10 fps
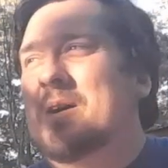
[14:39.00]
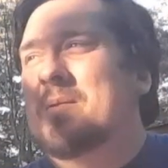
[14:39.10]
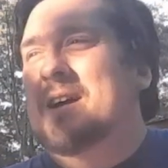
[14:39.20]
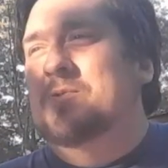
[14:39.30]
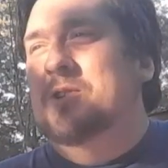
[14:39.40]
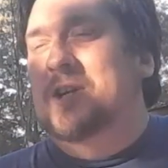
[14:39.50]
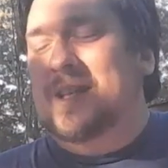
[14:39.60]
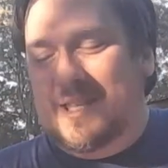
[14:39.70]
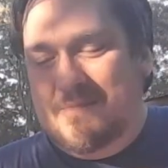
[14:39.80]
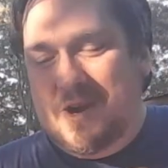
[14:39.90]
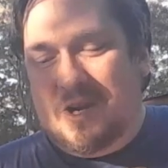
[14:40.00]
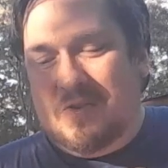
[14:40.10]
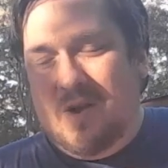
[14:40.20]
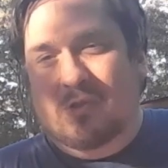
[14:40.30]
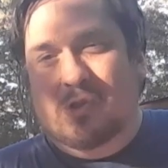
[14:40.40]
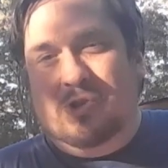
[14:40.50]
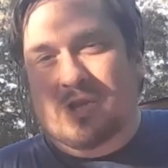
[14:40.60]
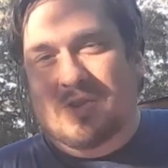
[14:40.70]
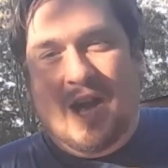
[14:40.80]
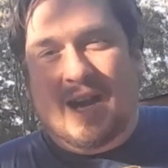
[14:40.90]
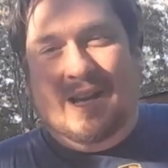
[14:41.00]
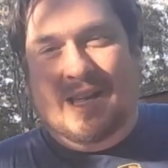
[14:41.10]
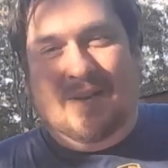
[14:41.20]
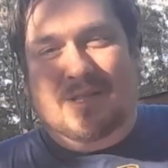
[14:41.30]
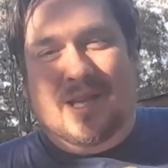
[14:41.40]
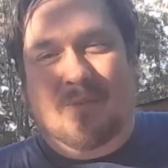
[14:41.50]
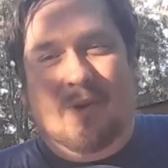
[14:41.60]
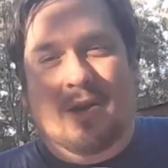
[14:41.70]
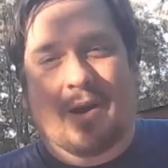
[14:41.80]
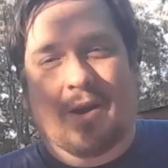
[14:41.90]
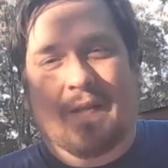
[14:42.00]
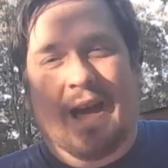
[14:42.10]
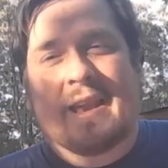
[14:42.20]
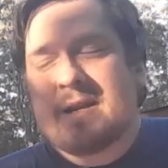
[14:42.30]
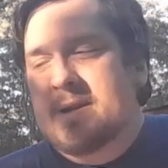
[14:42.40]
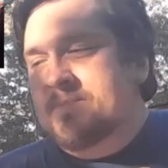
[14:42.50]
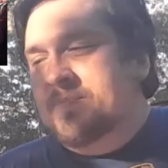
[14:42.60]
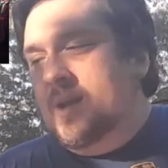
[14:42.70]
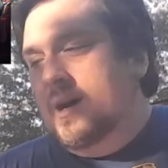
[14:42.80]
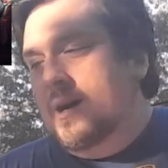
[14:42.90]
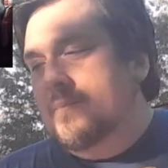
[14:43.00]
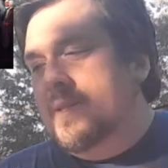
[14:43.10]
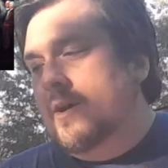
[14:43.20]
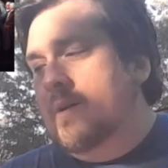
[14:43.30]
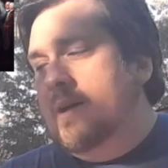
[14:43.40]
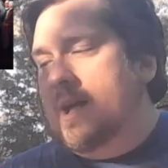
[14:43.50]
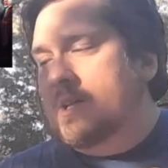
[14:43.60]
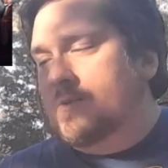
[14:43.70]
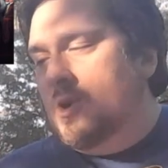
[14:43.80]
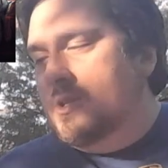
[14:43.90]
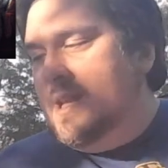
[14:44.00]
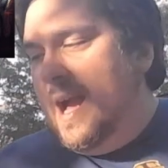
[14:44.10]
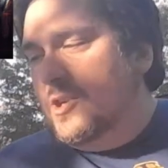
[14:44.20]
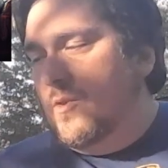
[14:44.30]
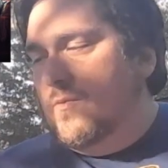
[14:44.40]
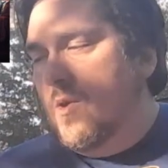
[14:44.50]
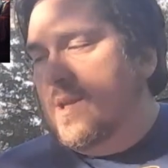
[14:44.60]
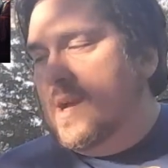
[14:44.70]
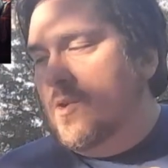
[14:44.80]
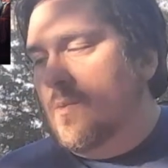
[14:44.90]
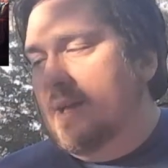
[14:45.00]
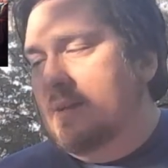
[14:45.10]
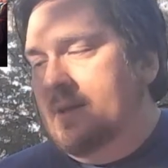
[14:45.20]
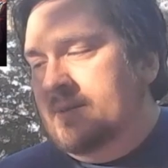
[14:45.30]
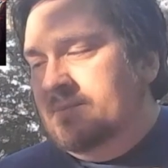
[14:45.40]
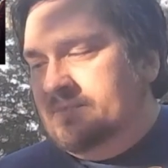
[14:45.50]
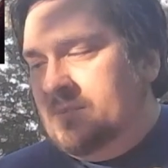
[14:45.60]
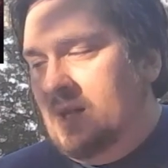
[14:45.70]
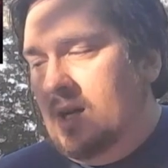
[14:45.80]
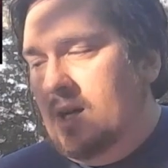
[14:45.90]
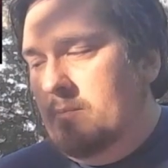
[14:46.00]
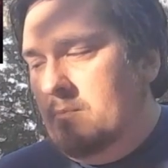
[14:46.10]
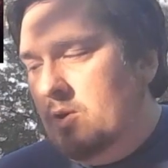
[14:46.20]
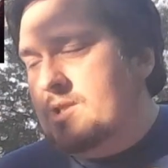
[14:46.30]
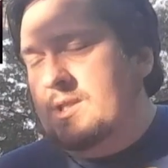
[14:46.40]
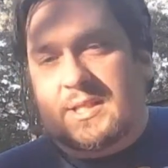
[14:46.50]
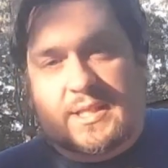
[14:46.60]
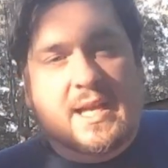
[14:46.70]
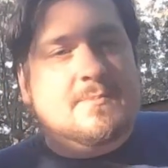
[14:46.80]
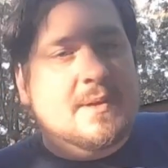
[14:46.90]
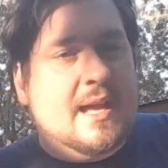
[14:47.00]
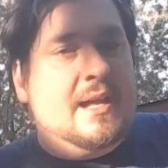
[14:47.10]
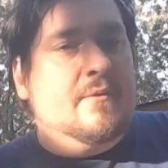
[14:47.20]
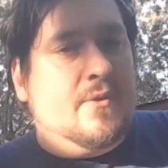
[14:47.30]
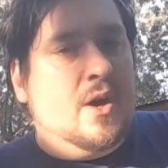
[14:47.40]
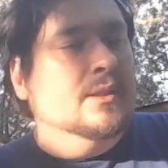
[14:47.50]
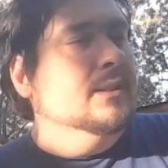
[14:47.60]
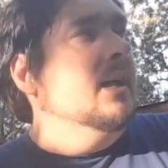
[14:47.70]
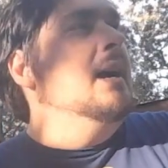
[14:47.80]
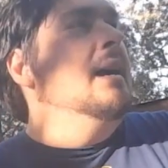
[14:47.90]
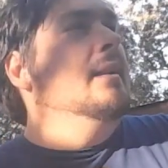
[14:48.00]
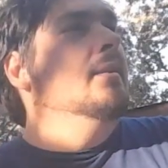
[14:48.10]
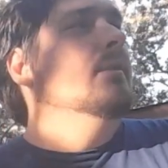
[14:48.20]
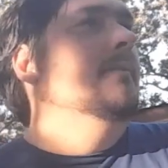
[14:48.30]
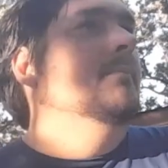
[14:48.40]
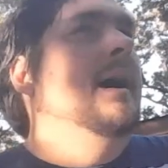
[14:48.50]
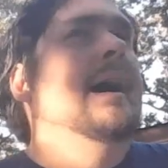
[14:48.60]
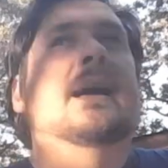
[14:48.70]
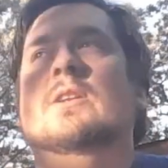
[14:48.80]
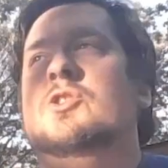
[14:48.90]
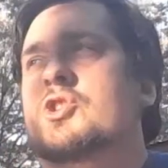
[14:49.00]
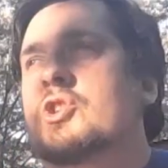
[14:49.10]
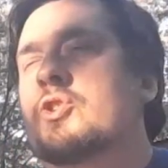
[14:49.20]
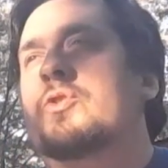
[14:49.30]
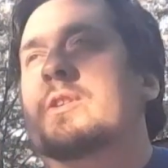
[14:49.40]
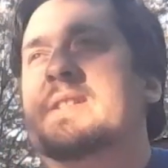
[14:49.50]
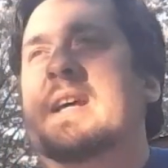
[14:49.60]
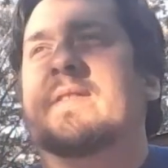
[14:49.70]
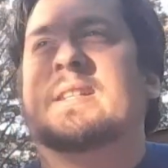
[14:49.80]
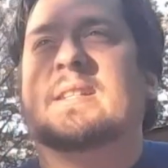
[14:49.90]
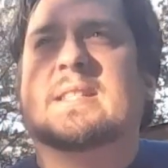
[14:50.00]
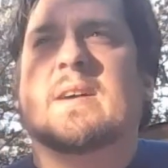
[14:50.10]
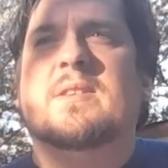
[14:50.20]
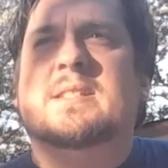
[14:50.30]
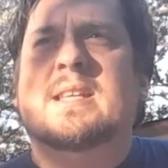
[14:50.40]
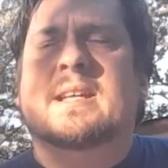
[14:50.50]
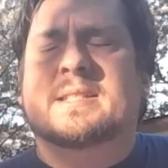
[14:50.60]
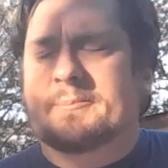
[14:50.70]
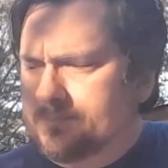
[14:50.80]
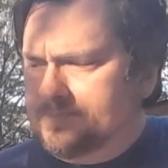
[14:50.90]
as we look at the American Revolution. They're not going to give us help right away on that. Now, as far as the actual voting of it went, most of the states began to fall in line by June of 1776.